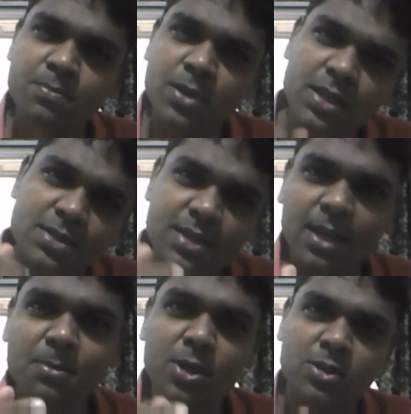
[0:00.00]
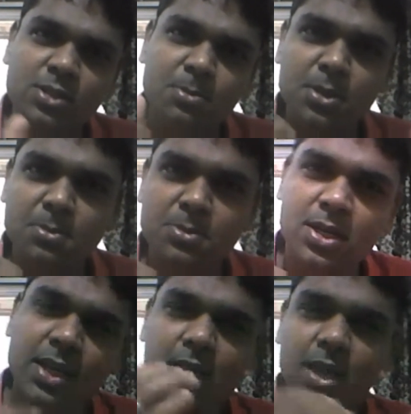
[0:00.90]
please tell me your symptoms
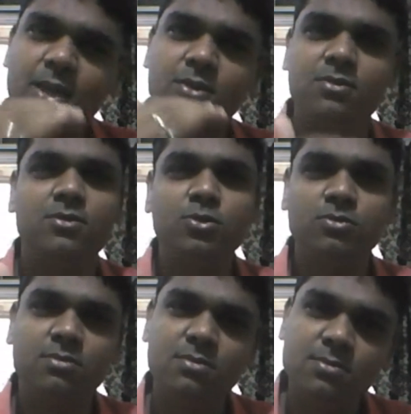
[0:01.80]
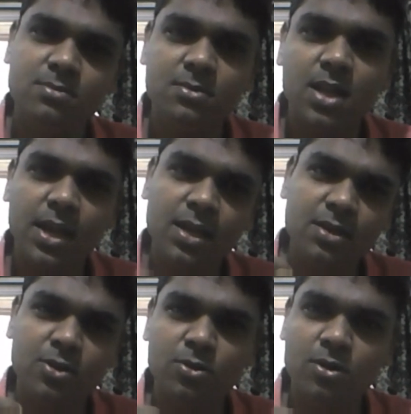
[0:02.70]
again,
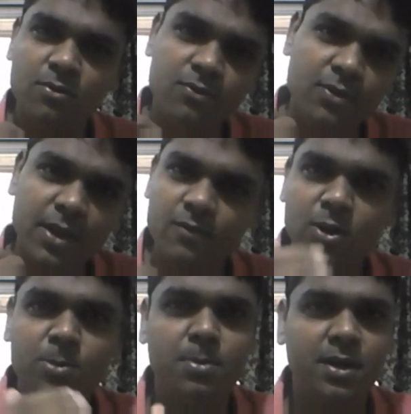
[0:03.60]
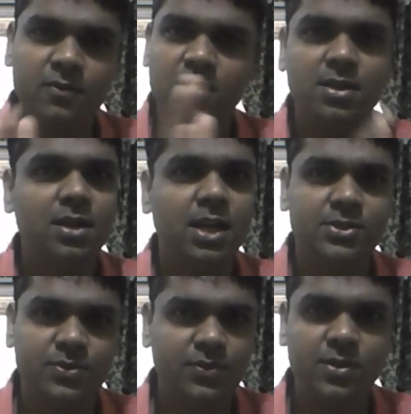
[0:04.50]
we have not met for the
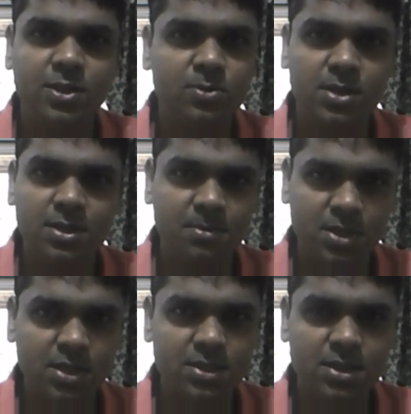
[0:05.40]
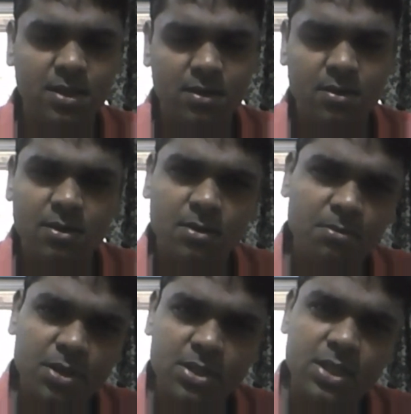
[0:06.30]
last 15-20 minutes,
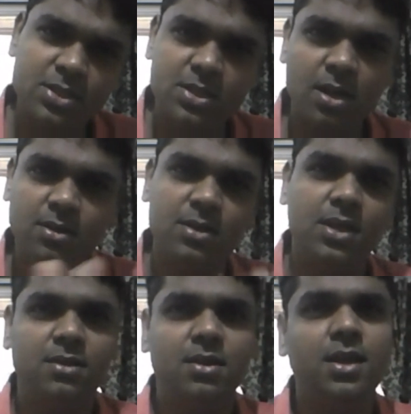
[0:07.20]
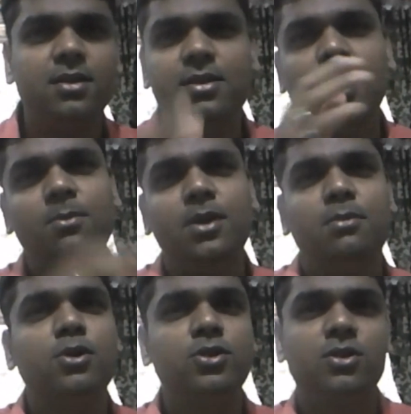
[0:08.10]
but just start again and tell me
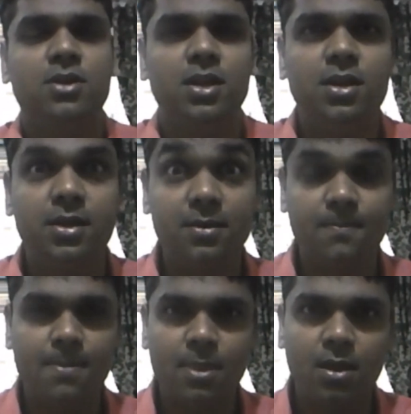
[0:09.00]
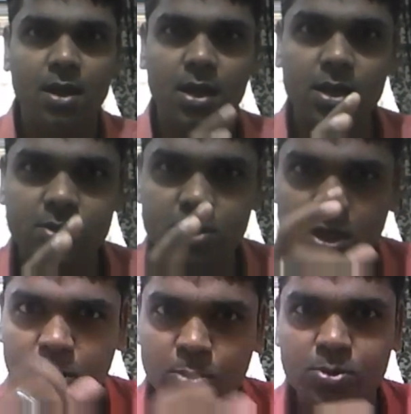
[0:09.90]
about what to do. I
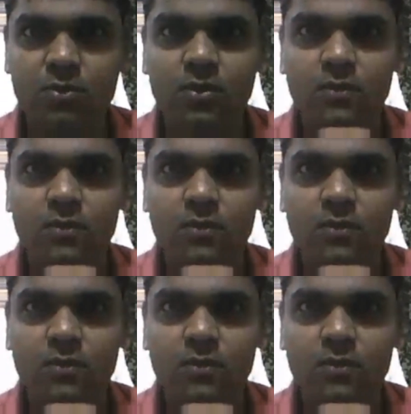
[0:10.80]
start observing